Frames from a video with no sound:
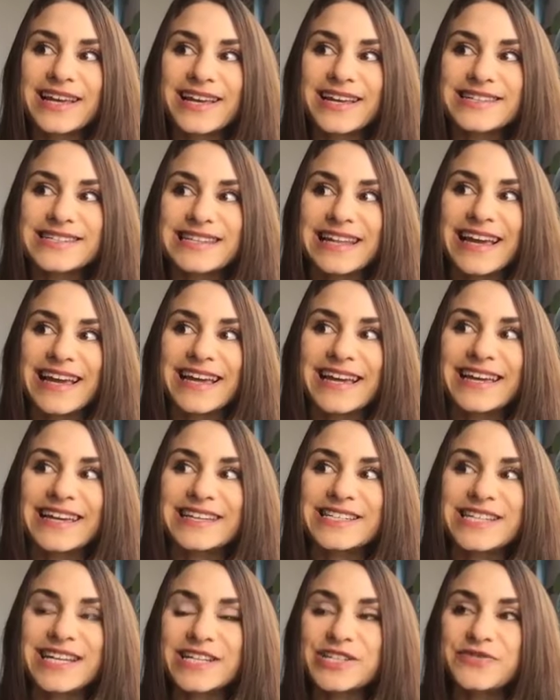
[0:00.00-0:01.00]
it's like,
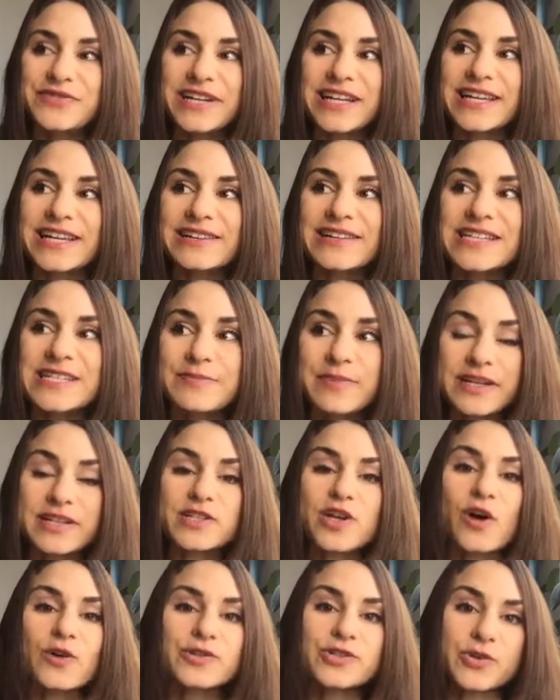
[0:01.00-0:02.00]
it's ridiculous, but
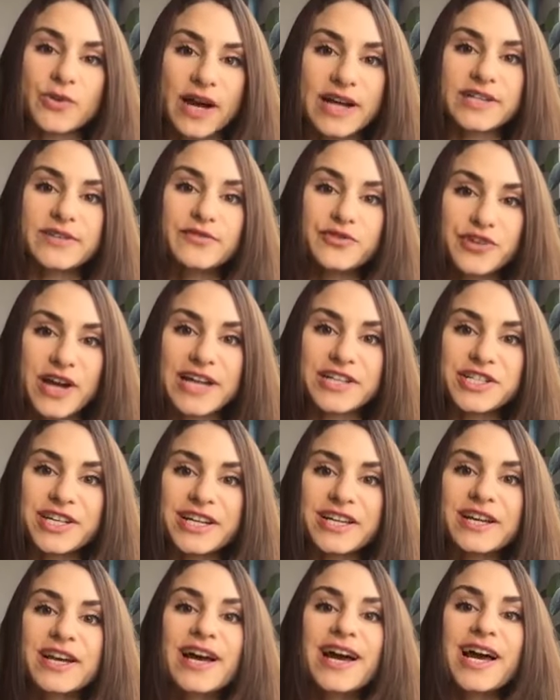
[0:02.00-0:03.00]
it's also kind of
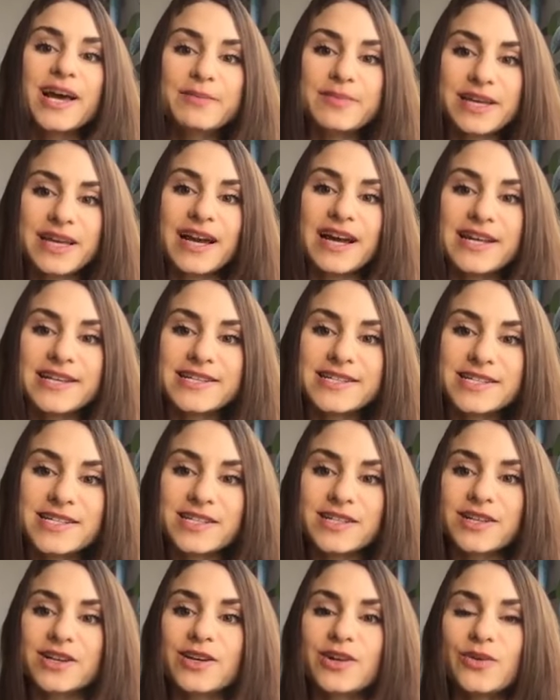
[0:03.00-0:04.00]
tragic
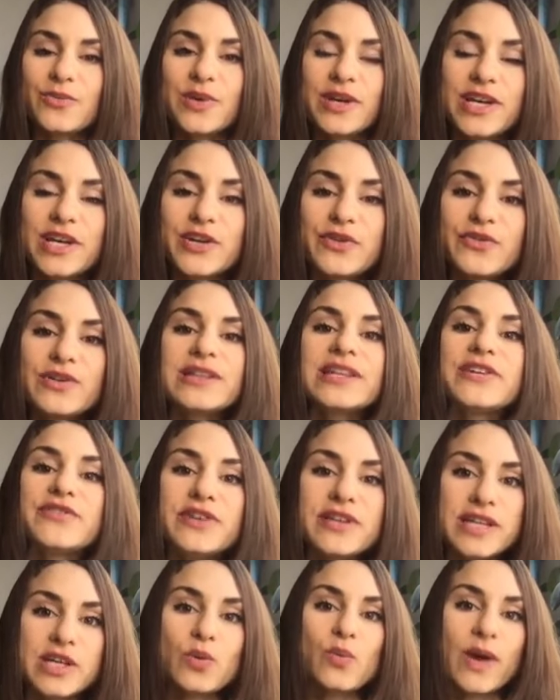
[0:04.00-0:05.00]
because we can
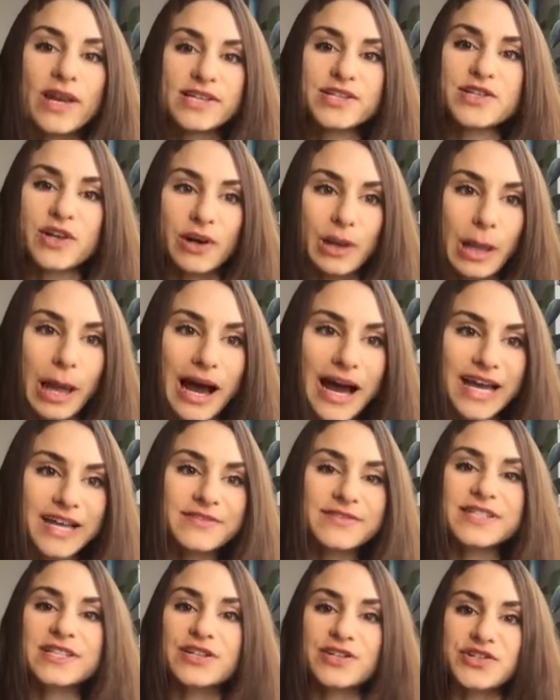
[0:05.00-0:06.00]
literally waste our
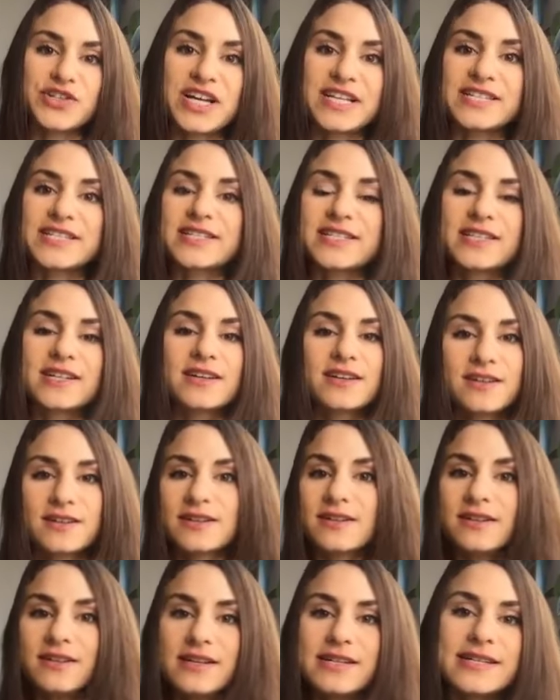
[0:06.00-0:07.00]
lives just
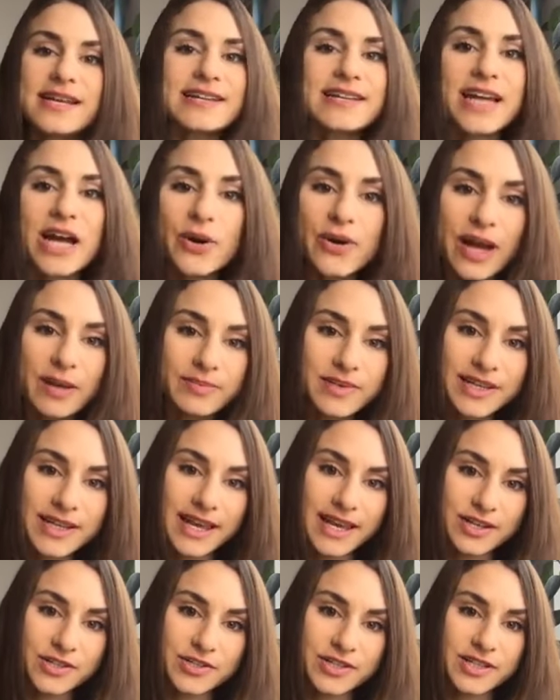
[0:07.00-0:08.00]
sending out
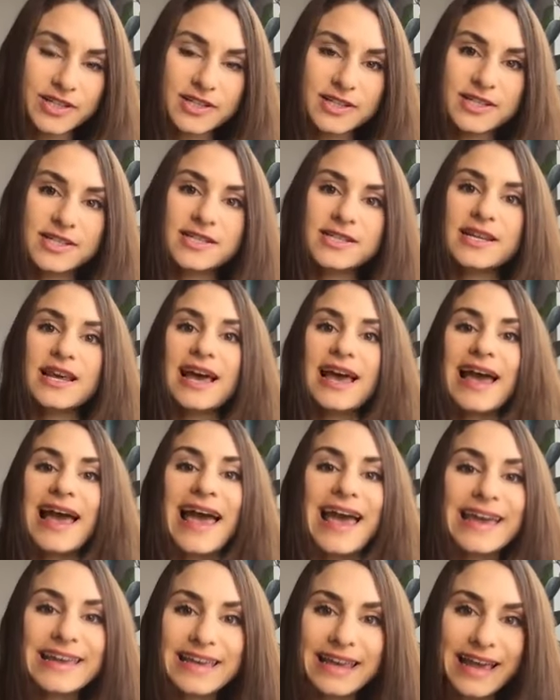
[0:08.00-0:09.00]
applications,
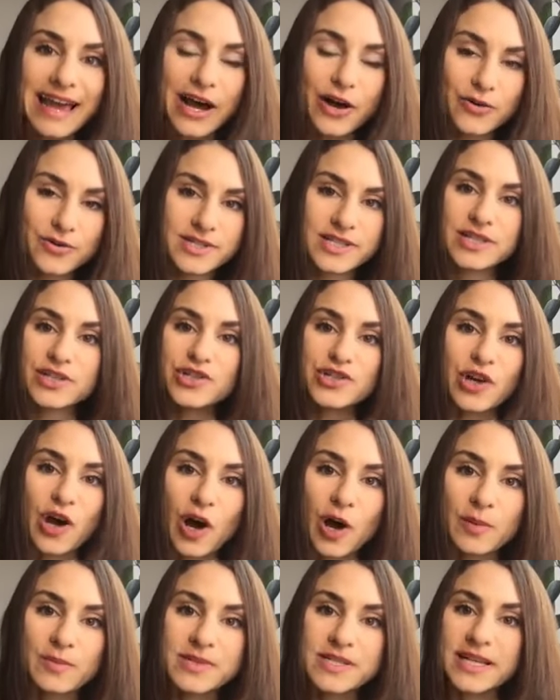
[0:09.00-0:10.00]
hanging out in
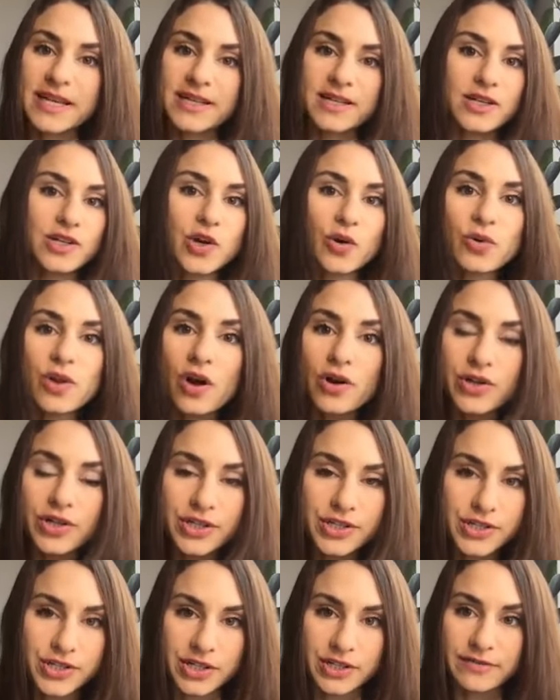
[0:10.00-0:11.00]
jobs that no
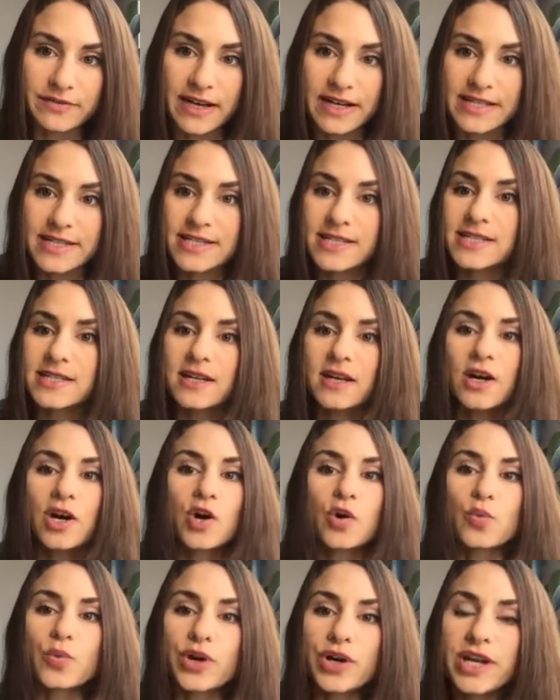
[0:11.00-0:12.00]
longer serve us,
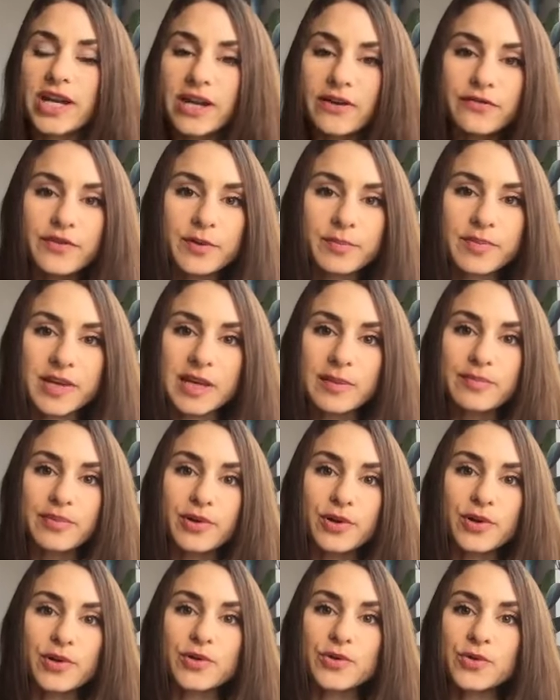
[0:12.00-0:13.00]
working for
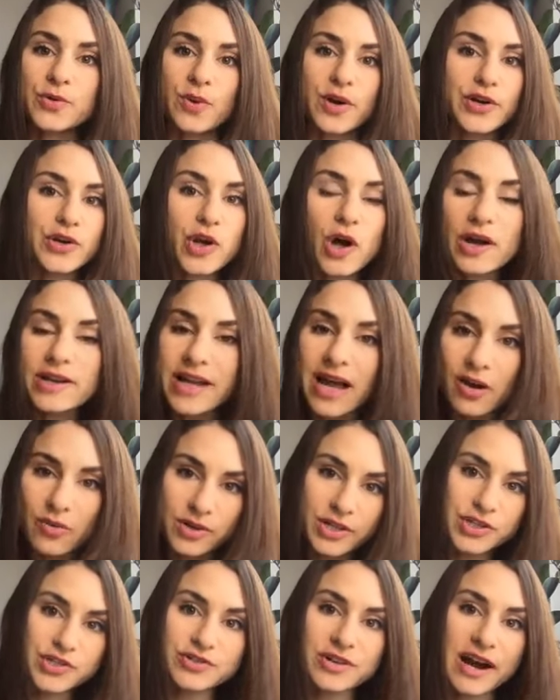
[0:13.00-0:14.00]
people who are not
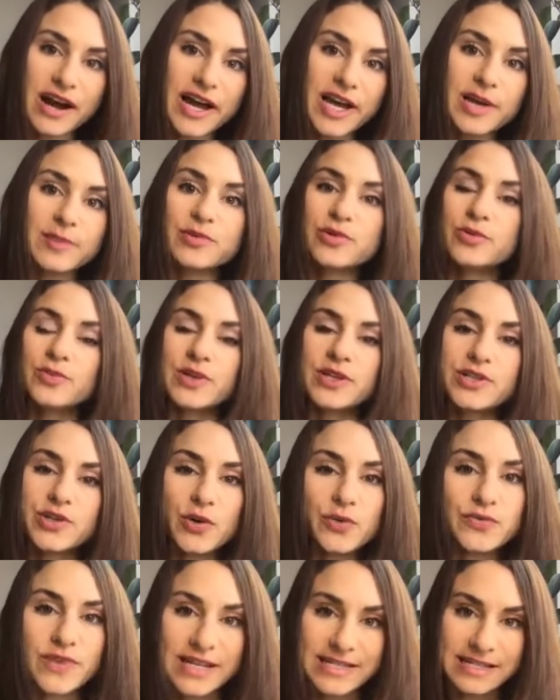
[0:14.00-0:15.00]
our tribe, who we
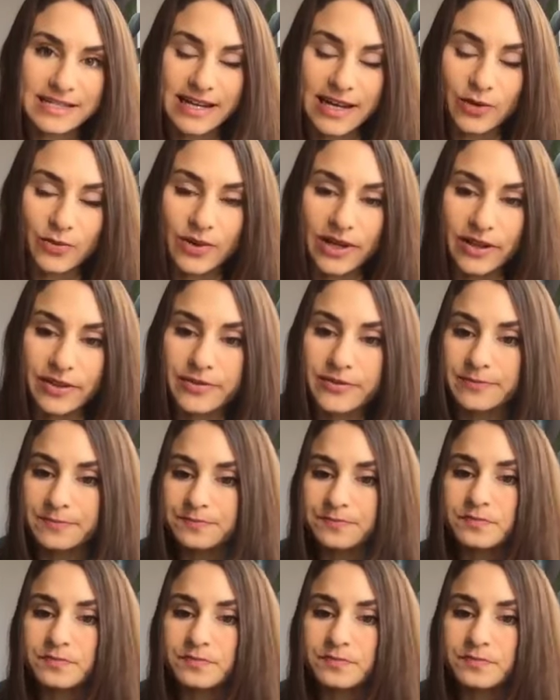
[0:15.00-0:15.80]
don't resonate with,